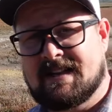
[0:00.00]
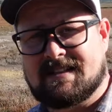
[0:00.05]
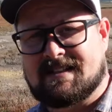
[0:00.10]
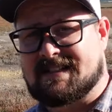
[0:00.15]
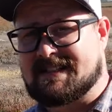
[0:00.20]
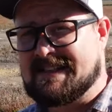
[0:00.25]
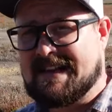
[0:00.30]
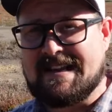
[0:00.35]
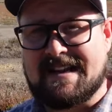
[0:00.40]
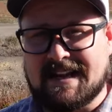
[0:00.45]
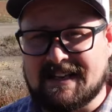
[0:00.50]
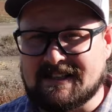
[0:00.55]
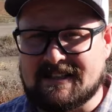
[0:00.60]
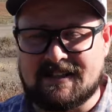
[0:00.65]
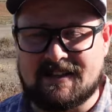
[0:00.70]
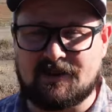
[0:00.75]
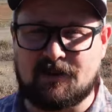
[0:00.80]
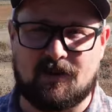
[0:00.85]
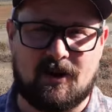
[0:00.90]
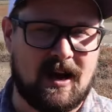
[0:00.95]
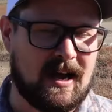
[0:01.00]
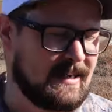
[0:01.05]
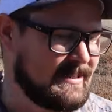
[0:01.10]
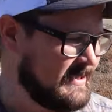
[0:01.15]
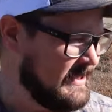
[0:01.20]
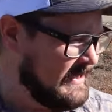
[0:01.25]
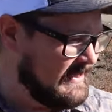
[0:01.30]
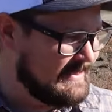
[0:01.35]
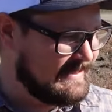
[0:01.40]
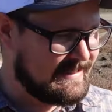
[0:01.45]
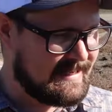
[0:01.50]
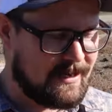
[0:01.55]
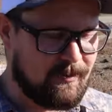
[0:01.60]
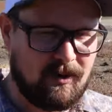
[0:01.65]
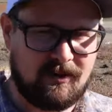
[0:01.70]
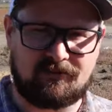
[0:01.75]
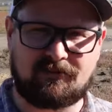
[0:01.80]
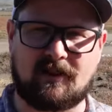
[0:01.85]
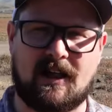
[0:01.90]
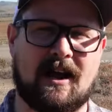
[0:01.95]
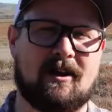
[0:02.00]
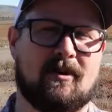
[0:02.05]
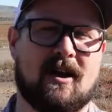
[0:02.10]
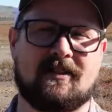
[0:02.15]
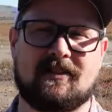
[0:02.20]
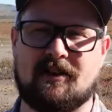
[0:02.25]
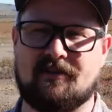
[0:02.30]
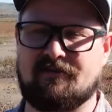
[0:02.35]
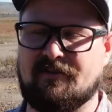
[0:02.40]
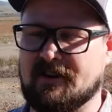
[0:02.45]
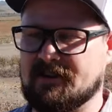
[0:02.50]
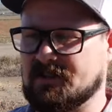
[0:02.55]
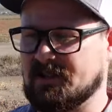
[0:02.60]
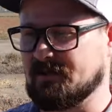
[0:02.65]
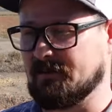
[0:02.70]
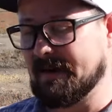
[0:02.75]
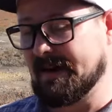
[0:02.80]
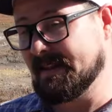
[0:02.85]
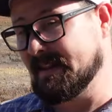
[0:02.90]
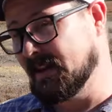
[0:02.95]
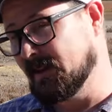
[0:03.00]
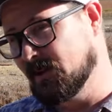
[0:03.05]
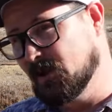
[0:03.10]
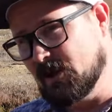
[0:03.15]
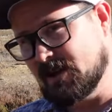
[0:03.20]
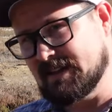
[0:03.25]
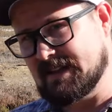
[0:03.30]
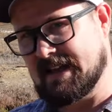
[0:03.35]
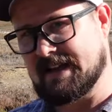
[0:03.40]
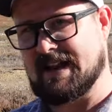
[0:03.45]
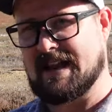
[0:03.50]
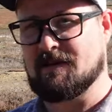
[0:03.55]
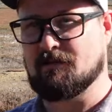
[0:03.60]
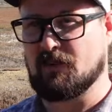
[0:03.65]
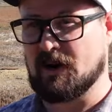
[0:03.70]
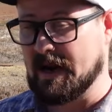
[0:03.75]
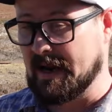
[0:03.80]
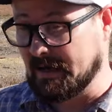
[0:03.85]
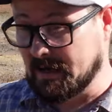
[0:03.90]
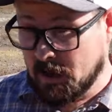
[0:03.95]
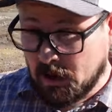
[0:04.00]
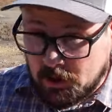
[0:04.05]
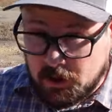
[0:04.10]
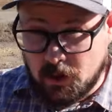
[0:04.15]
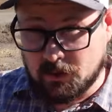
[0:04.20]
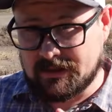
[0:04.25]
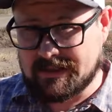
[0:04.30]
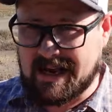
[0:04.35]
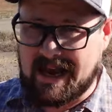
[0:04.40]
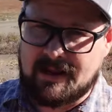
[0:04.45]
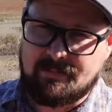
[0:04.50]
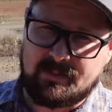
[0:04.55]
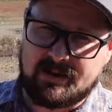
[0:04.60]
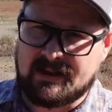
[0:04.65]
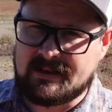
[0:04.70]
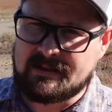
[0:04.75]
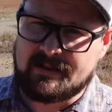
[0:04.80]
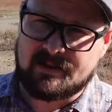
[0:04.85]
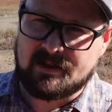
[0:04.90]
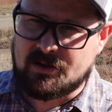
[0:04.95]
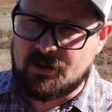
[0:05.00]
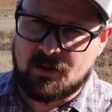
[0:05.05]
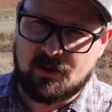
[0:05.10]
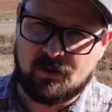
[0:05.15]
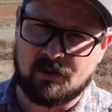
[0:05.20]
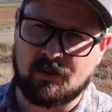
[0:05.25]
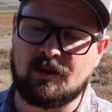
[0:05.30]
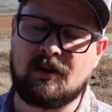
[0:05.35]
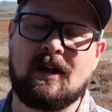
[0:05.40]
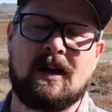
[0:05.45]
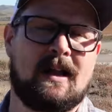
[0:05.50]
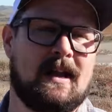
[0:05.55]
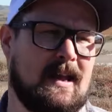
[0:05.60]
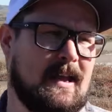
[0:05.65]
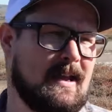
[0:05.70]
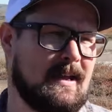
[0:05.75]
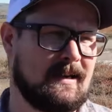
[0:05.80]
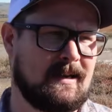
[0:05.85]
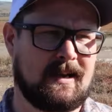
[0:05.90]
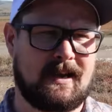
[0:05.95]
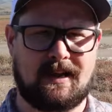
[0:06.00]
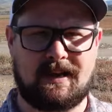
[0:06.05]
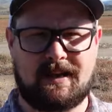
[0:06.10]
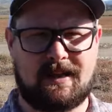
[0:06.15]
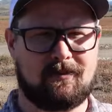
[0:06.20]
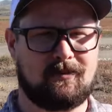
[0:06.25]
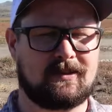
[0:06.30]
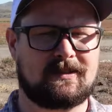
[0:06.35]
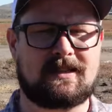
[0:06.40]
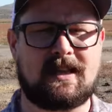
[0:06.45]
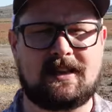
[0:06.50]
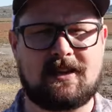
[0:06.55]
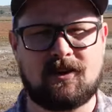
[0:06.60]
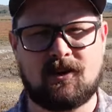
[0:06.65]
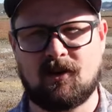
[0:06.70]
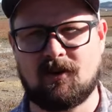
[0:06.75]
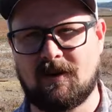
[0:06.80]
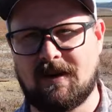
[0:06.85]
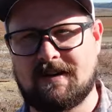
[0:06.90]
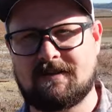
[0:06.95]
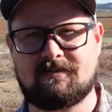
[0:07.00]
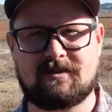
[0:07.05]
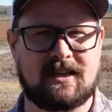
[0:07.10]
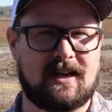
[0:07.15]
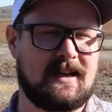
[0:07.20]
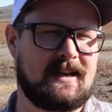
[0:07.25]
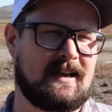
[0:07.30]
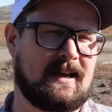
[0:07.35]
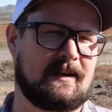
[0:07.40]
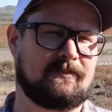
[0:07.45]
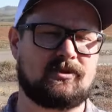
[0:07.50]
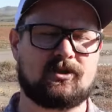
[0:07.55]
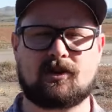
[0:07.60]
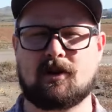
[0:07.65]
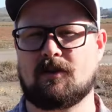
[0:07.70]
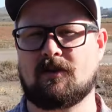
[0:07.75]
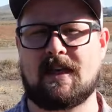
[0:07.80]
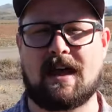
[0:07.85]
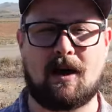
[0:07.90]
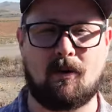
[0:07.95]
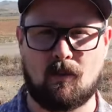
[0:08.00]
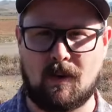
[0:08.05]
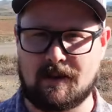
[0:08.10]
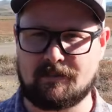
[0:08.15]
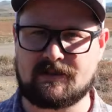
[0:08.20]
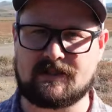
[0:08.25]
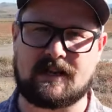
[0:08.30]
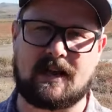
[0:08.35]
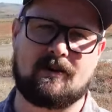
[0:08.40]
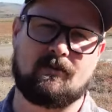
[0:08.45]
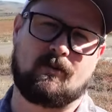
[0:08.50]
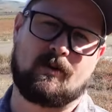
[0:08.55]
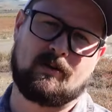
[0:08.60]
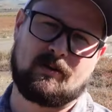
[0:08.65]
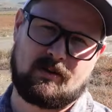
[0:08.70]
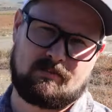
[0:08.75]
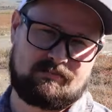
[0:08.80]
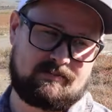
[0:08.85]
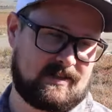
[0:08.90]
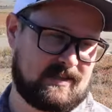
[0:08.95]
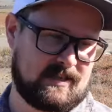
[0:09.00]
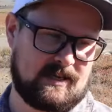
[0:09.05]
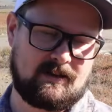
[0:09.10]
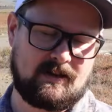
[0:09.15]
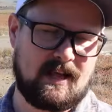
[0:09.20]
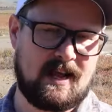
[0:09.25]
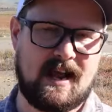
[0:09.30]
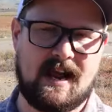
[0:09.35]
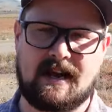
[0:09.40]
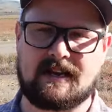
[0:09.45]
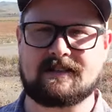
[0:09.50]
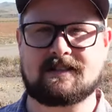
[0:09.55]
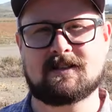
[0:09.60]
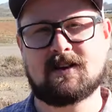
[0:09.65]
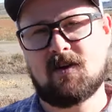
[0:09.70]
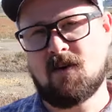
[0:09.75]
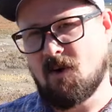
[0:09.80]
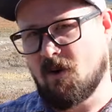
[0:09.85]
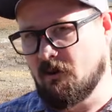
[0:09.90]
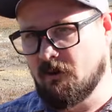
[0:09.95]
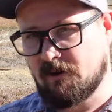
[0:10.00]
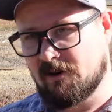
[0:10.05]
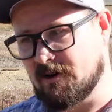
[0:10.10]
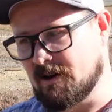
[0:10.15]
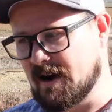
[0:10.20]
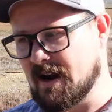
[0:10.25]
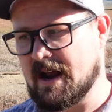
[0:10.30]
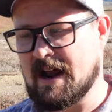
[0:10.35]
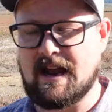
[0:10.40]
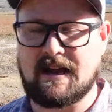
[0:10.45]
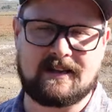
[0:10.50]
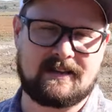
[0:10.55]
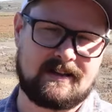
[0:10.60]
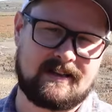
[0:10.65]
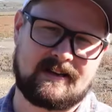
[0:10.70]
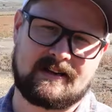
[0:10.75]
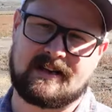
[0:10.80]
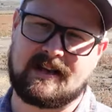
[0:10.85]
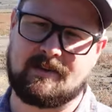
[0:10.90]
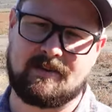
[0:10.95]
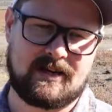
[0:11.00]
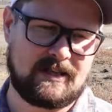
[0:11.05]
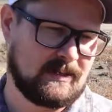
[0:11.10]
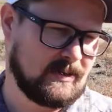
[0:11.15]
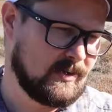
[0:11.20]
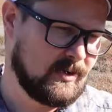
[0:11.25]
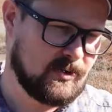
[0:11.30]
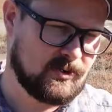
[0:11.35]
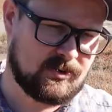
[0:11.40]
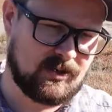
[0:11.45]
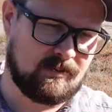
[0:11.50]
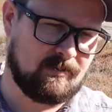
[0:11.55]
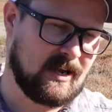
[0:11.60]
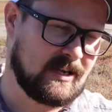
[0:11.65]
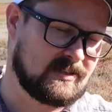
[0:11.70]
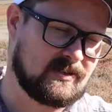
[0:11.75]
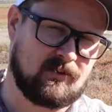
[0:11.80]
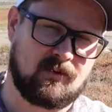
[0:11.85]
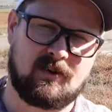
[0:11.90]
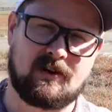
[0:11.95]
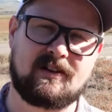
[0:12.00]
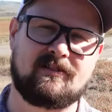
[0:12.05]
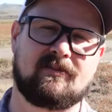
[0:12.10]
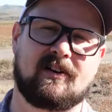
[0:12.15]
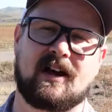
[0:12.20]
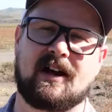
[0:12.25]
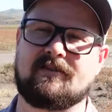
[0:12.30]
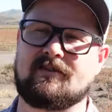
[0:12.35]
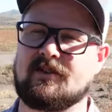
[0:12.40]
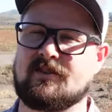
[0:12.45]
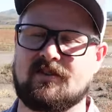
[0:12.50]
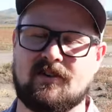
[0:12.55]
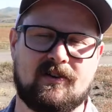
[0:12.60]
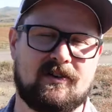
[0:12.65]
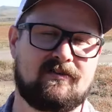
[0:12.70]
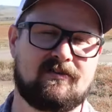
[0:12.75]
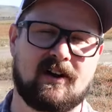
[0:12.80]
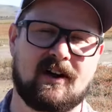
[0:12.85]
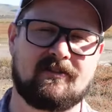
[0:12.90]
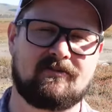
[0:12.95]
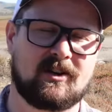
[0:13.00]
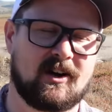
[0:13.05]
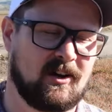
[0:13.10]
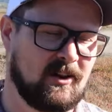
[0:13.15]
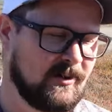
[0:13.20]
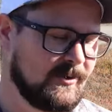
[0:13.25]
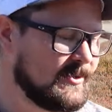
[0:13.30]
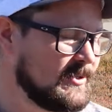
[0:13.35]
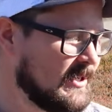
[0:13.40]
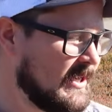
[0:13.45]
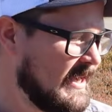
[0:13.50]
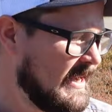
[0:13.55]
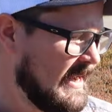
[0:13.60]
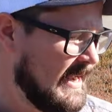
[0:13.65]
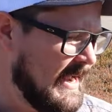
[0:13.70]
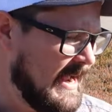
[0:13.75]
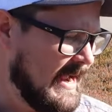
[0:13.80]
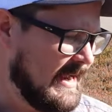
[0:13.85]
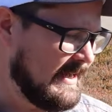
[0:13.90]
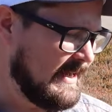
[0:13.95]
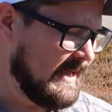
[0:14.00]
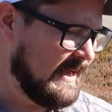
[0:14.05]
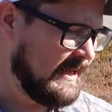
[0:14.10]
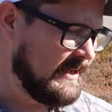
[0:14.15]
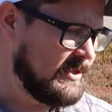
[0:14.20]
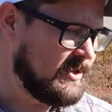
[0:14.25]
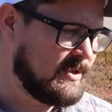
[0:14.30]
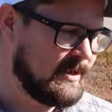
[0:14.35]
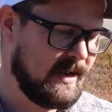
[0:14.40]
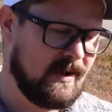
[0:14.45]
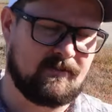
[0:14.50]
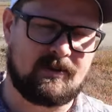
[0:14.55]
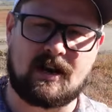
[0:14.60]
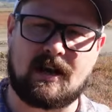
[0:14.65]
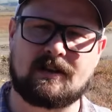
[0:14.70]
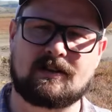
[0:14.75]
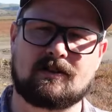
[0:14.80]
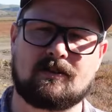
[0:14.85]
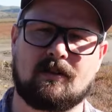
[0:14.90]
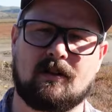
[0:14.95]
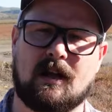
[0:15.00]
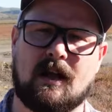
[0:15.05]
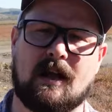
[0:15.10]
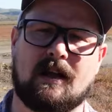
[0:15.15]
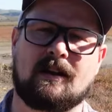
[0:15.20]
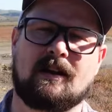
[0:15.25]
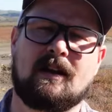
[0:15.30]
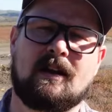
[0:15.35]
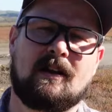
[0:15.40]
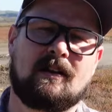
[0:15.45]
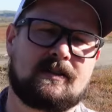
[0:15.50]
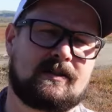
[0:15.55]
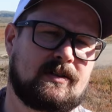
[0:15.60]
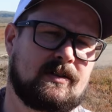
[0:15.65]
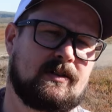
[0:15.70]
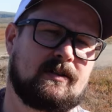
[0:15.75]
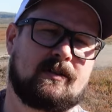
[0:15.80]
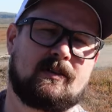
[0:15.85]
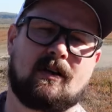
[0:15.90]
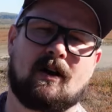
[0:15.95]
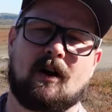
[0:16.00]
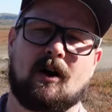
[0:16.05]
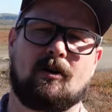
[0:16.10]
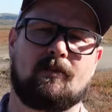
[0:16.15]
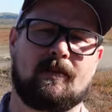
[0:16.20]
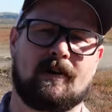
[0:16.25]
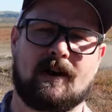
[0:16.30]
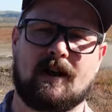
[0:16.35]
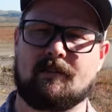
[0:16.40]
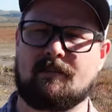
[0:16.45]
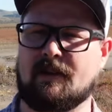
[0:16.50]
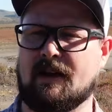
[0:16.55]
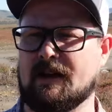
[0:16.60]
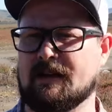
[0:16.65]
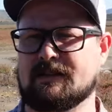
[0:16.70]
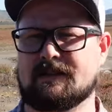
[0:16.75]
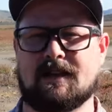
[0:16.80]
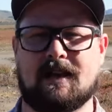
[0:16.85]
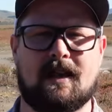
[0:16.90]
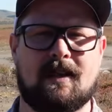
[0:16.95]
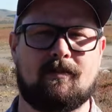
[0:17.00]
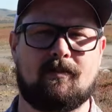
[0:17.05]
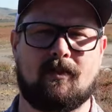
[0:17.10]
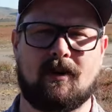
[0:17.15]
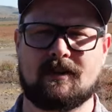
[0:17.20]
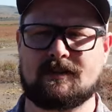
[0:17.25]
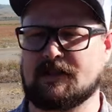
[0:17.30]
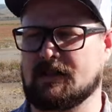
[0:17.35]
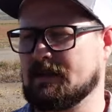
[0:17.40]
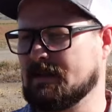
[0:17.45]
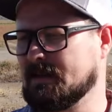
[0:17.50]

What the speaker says: Sneak out to the garage, see what fly rod they're fishing with, look at that name brand, go type it into the Google, and it will take you to a website, and I'm sure that website will sell hats. Order a hat, get it coming. They're usually about $25 to $35. And you can have a nice cool hat to open up as a present.